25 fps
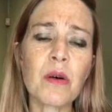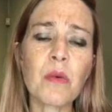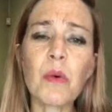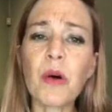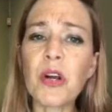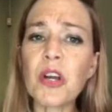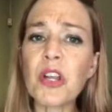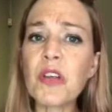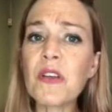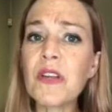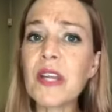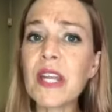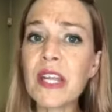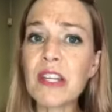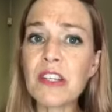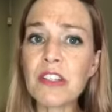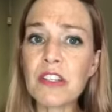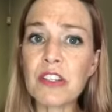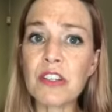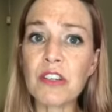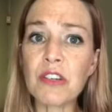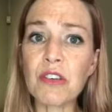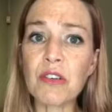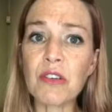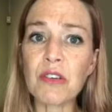What do you need
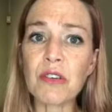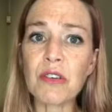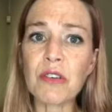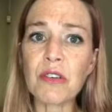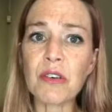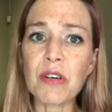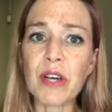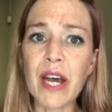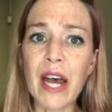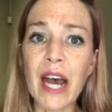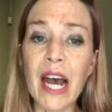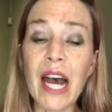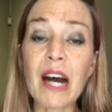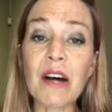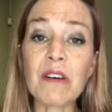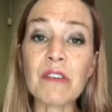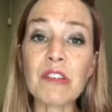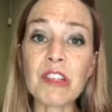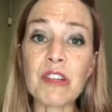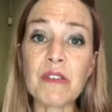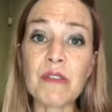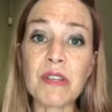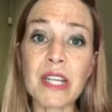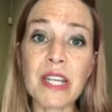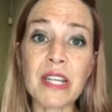to do? How
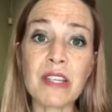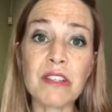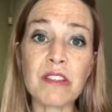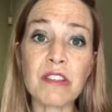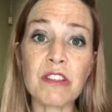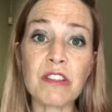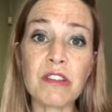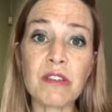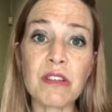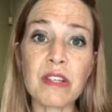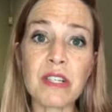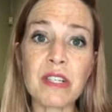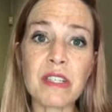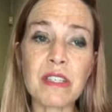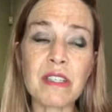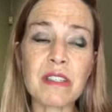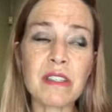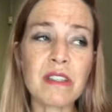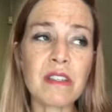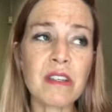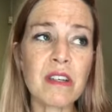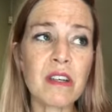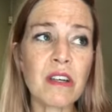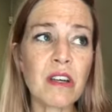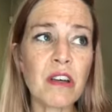do you need to do
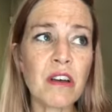it?